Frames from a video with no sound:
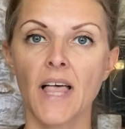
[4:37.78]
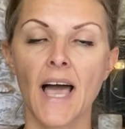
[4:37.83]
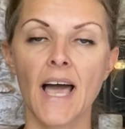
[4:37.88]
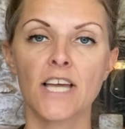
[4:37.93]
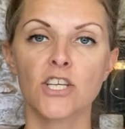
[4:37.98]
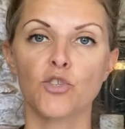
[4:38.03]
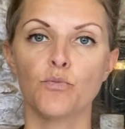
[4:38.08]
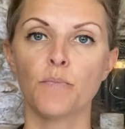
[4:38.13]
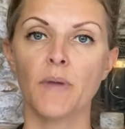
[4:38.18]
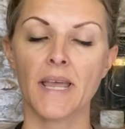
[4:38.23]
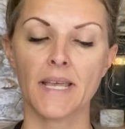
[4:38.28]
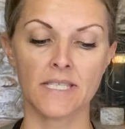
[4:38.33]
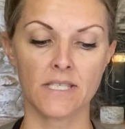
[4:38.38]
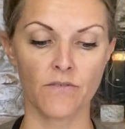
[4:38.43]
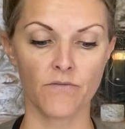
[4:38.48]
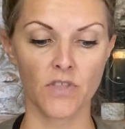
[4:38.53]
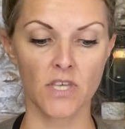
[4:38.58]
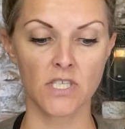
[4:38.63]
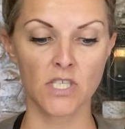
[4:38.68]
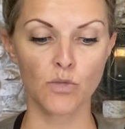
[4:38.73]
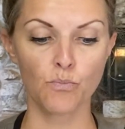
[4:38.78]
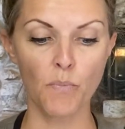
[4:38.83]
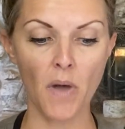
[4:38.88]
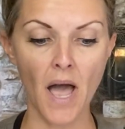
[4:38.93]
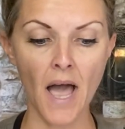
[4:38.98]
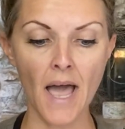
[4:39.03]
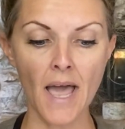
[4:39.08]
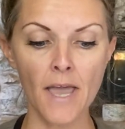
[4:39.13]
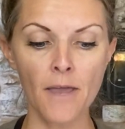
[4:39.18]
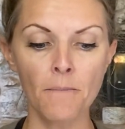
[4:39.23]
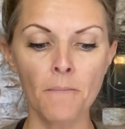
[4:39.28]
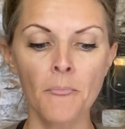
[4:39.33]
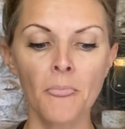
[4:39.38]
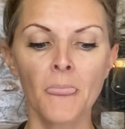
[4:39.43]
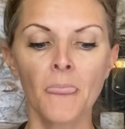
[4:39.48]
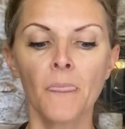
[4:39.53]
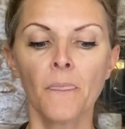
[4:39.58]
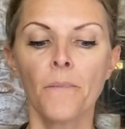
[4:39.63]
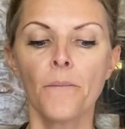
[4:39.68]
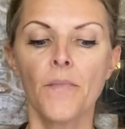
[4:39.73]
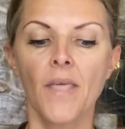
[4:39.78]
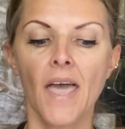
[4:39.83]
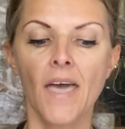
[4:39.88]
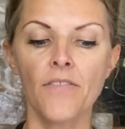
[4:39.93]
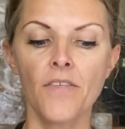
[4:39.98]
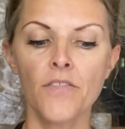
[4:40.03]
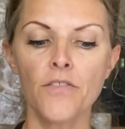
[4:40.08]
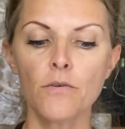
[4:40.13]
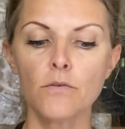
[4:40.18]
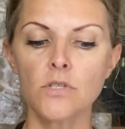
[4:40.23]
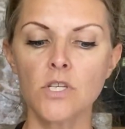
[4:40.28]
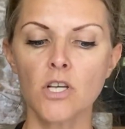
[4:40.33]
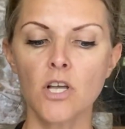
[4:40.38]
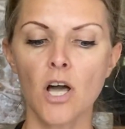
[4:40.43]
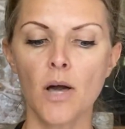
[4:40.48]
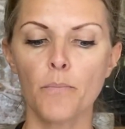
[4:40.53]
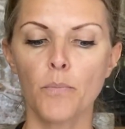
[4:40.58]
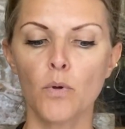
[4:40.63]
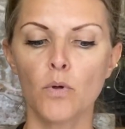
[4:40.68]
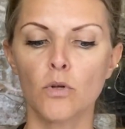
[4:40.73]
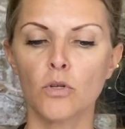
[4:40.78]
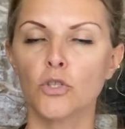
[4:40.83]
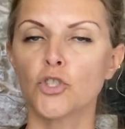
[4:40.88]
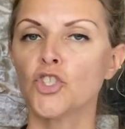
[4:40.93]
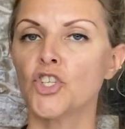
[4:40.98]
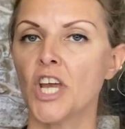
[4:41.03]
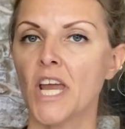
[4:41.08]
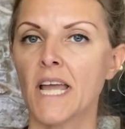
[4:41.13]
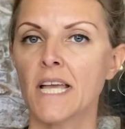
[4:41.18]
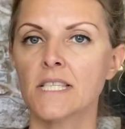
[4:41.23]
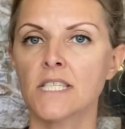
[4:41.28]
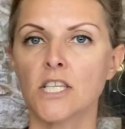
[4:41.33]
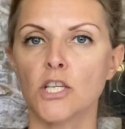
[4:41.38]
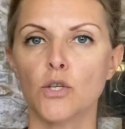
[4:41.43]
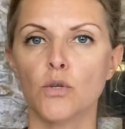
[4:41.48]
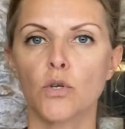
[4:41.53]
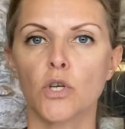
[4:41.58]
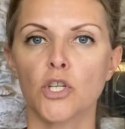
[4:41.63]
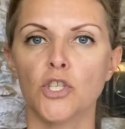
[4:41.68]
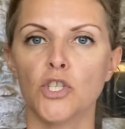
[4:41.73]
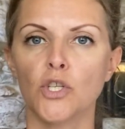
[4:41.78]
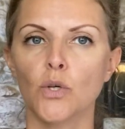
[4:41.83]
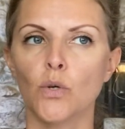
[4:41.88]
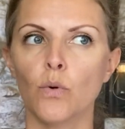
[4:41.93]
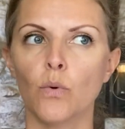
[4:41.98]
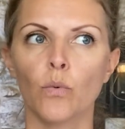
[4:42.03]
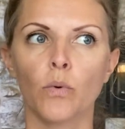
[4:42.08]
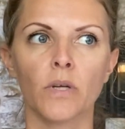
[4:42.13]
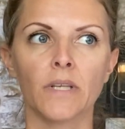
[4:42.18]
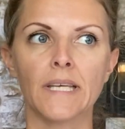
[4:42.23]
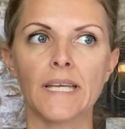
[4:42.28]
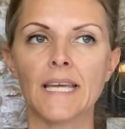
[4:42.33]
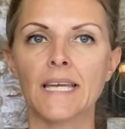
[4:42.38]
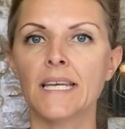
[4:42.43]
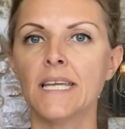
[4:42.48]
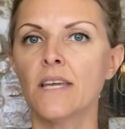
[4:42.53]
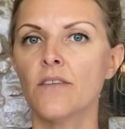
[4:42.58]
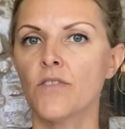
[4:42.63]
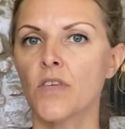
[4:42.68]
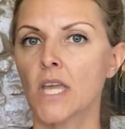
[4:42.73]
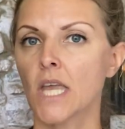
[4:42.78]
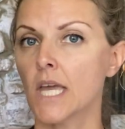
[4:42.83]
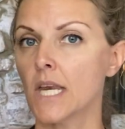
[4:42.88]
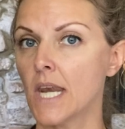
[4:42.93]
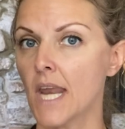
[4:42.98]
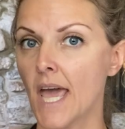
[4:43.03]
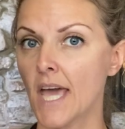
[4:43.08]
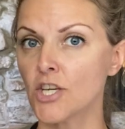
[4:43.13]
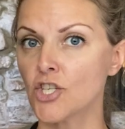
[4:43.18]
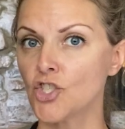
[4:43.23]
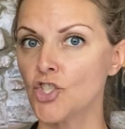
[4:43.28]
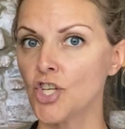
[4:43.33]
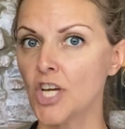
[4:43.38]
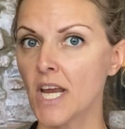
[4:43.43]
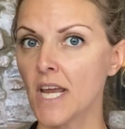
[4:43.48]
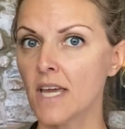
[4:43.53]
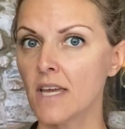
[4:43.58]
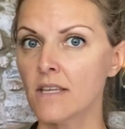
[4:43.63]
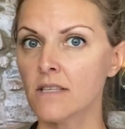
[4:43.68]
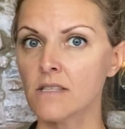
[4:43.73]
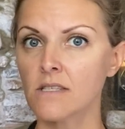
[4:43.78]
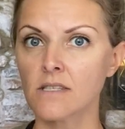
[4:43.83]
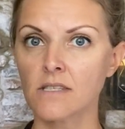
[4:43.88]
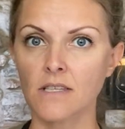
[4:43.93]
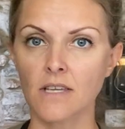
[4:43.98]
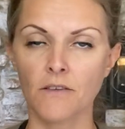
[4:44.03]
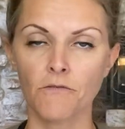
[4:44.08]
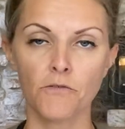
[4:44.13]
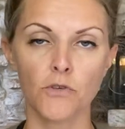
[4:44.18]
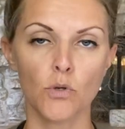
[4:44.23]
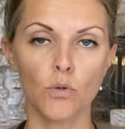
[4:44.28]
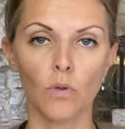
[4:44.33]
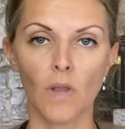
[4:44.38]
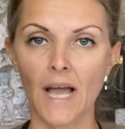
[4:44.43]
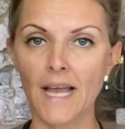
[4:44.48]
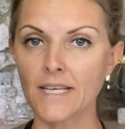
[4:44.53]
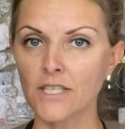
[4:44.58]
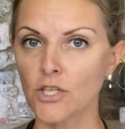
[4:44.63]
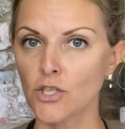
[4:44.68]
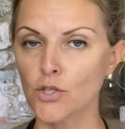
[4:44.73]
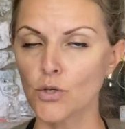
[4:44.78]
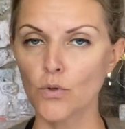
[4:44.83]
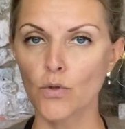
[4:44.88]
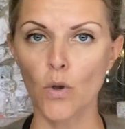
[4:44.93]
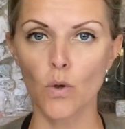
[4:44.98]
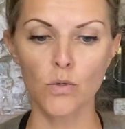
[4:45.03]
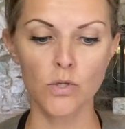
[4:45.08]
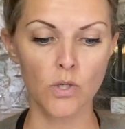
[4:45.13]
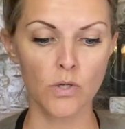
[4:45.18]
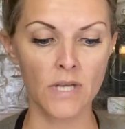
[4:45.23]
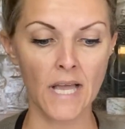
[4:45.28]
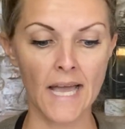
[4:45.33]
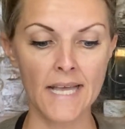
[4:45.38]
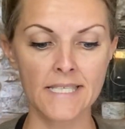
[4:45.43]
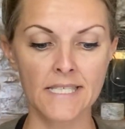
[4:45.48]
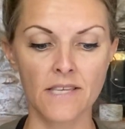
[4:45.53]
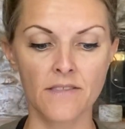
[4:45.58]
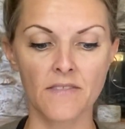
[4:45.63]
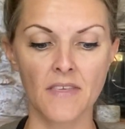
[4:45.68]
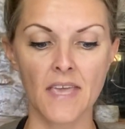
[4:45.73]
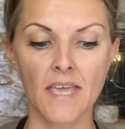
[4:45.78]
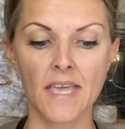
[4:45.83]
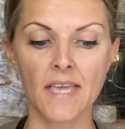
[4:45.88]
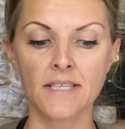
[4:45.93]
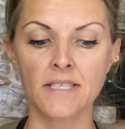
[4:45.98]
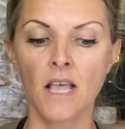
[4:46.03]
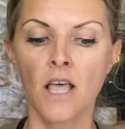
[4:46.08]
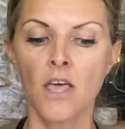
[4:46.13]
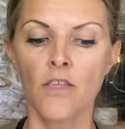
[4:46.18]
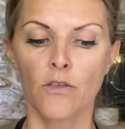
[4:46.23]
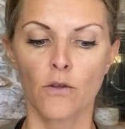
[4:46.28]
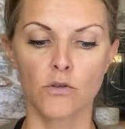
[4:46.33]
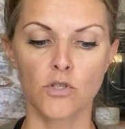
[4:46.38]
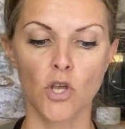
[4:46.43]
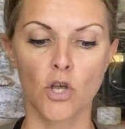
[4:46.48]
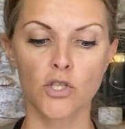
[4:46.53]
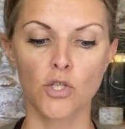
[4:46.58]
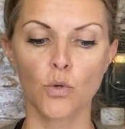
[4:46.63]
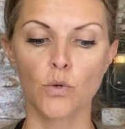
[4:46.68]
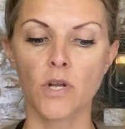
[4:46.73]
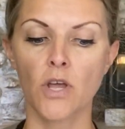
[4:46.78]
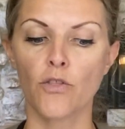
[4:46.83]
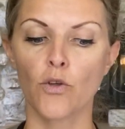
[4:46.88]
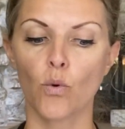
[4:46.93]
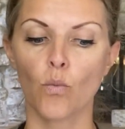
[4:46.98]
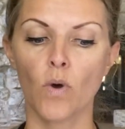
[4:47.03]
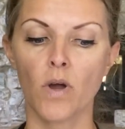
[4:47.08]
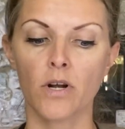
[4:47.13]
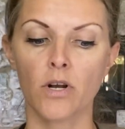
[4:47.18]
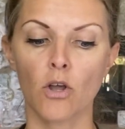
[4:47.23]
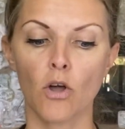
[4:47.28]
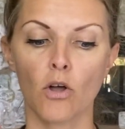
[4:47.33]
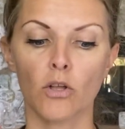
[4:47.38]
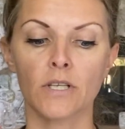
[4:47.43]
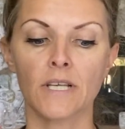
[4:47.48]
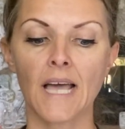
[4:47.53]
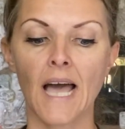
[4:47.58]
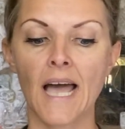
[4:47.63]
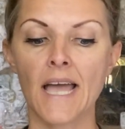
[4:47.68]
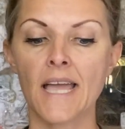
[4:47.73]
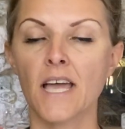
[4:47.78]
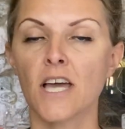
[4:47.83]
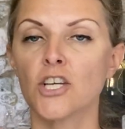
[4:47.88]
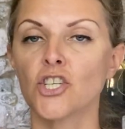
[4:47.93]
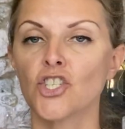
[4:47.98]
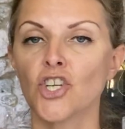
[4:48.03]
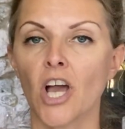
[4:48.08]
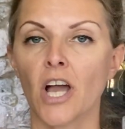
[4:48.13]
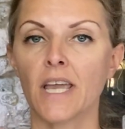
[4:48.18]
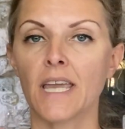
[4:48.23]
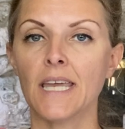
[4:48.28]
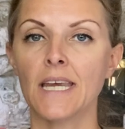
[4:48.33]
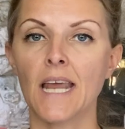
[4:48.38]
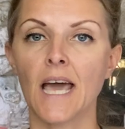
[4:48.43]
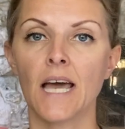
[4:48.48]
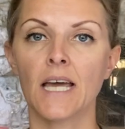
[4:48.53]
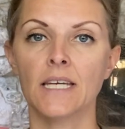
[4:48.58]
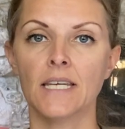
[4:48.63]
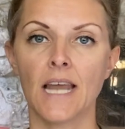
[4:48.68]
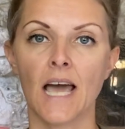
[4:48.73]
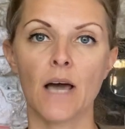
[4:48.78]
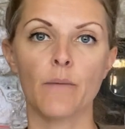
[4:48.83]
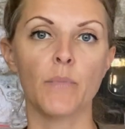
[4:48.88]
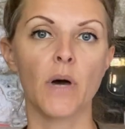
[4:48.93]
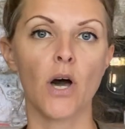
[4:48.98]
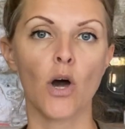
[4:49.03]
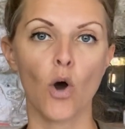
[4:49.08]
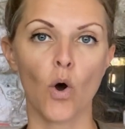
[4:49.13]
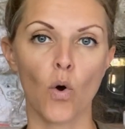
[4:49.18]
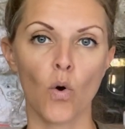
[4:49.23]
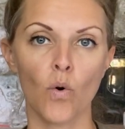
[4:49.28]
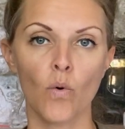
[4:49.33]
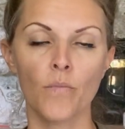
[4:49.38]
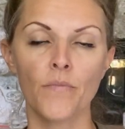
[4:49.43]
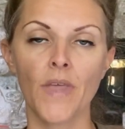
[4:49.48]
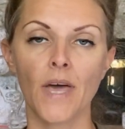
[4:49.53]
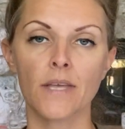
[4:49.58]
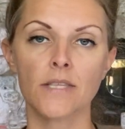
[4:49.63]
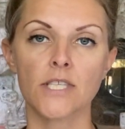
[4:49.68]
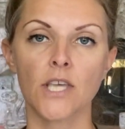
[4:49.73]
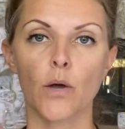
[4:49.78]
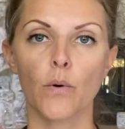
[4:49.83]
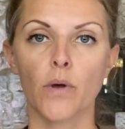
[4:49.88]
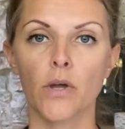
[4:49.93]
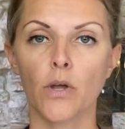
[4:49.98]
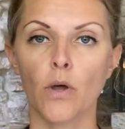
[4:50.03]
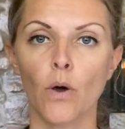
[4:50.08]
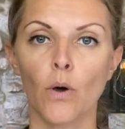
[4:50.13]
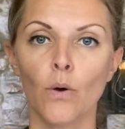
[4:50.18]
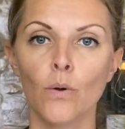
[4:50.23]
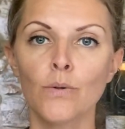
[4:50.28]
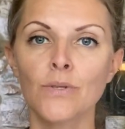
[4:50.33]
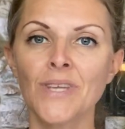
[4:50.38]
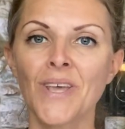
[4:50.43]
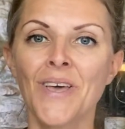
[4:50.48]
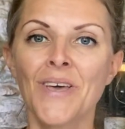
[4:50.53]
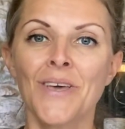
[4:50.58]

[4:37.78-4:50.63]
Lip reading: / base of the spine. And then there's a couple chants that you could do, really any of the Ganesh chants if you like to do those kinds of things. There's also another one called Gaya Shakina Nama Om. That's how it goes.